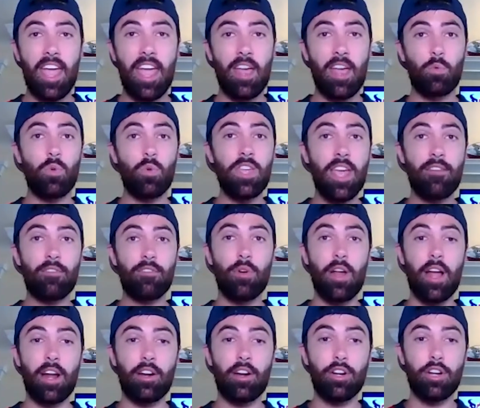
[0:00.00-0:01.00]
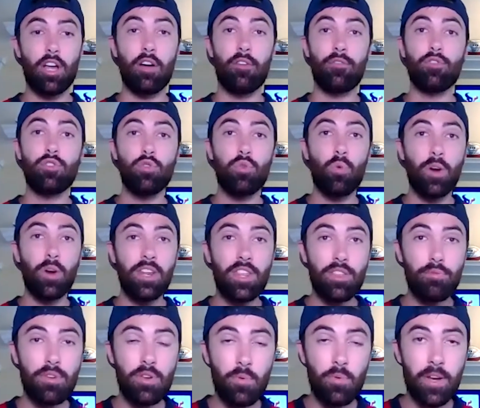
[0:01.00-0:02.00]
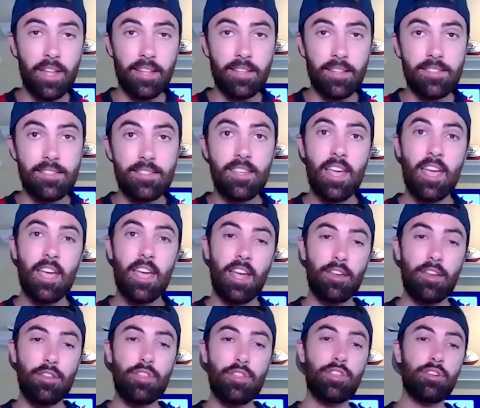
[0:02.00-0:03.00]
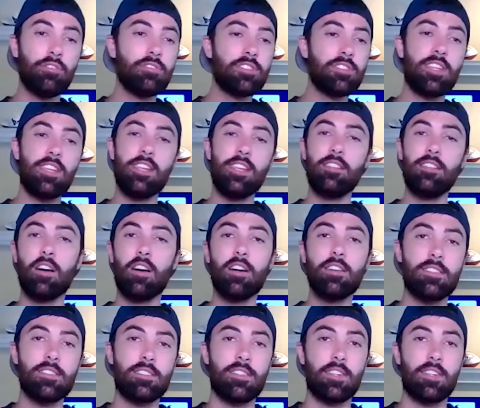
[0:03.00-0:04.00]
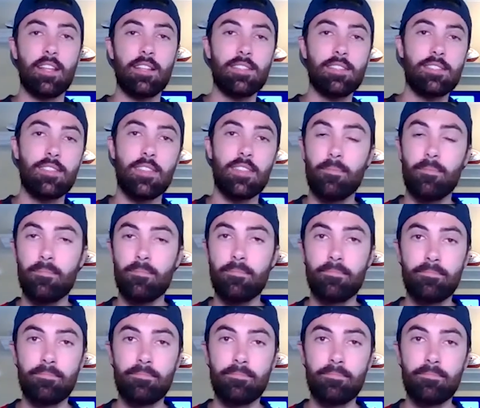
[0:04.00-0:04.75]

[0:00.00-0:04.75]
and we have a record of 23 wins and 13 losses against them.